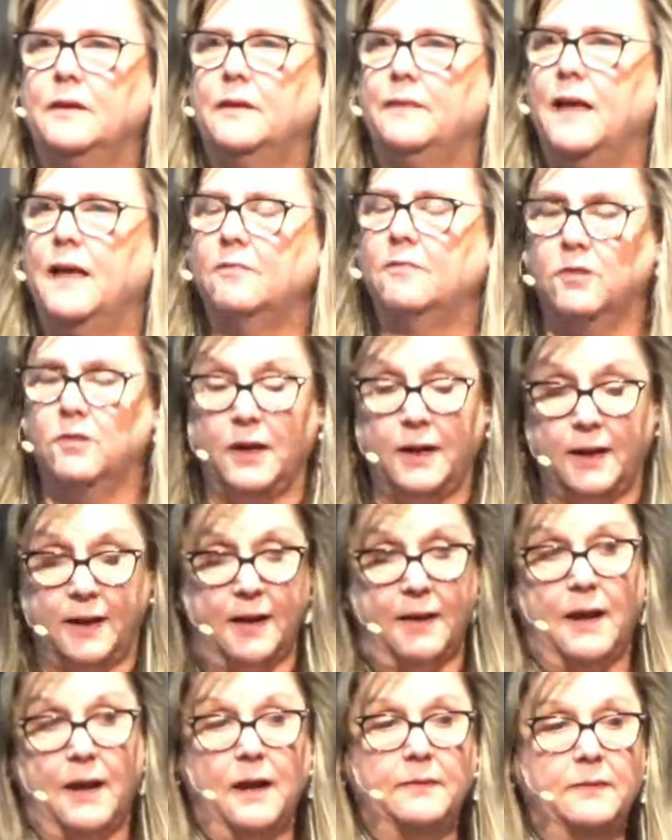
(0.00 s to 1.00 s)
that writing,
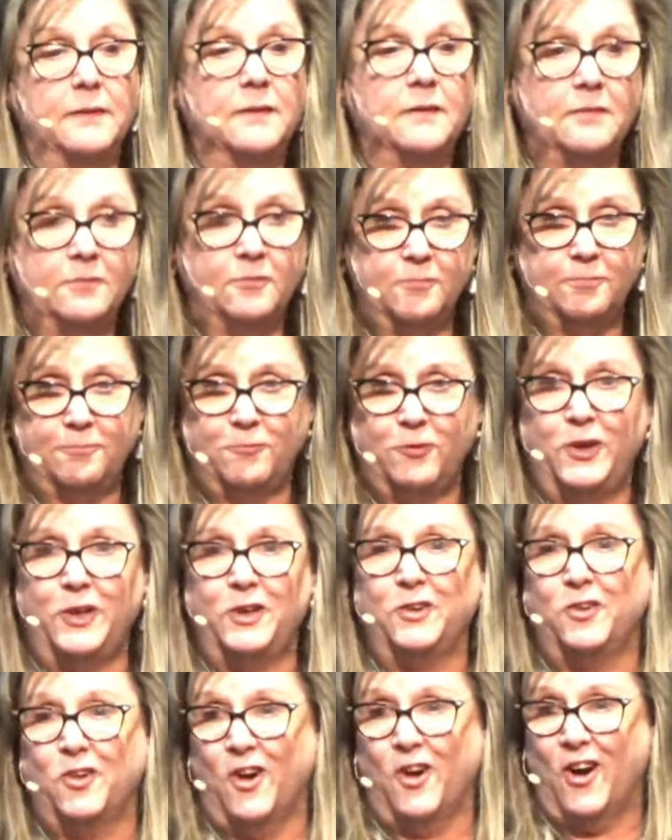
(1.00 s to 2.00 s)
and I didn't read
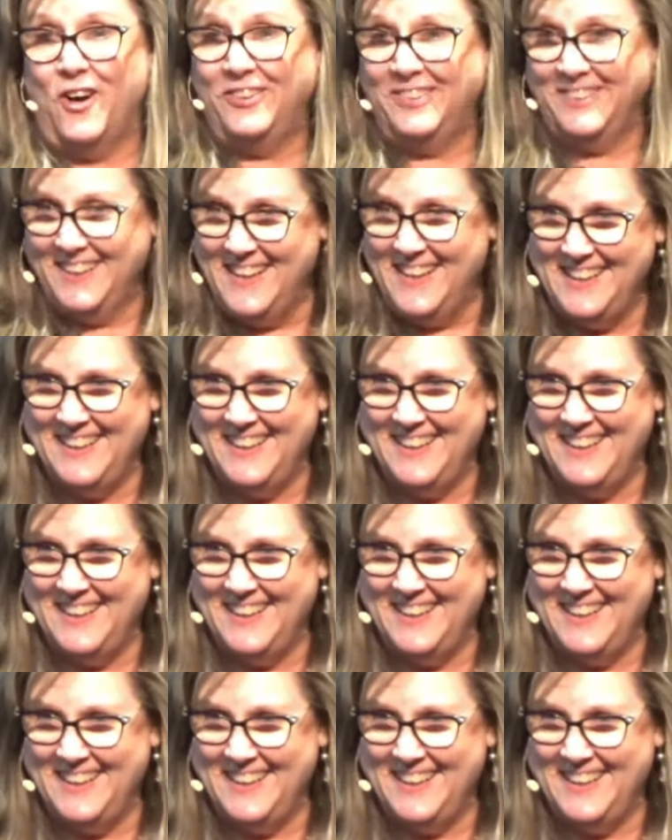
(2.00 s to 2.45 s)
it all.